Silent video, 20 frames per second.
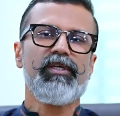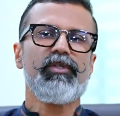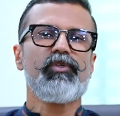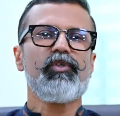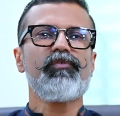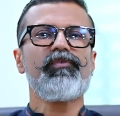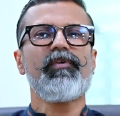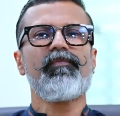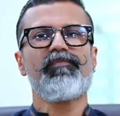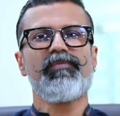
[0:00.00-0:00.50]

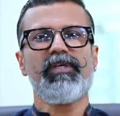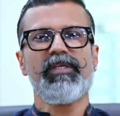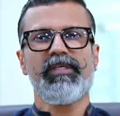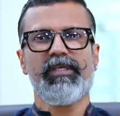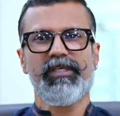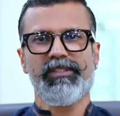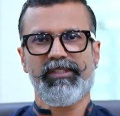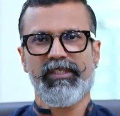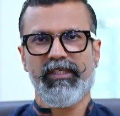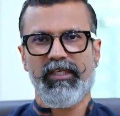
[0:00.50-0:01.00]
to 15
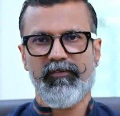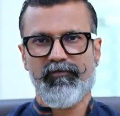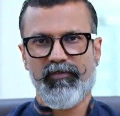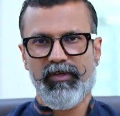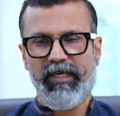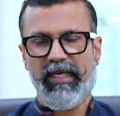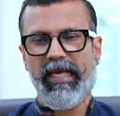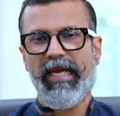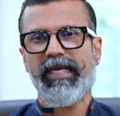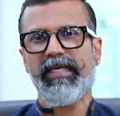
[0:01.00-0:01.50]
years in
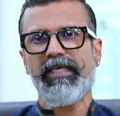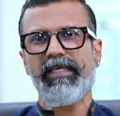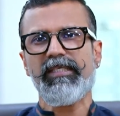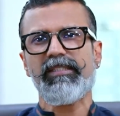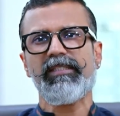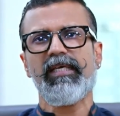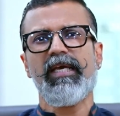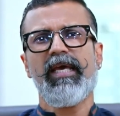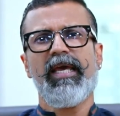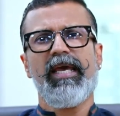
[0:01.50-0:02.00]
different ladies.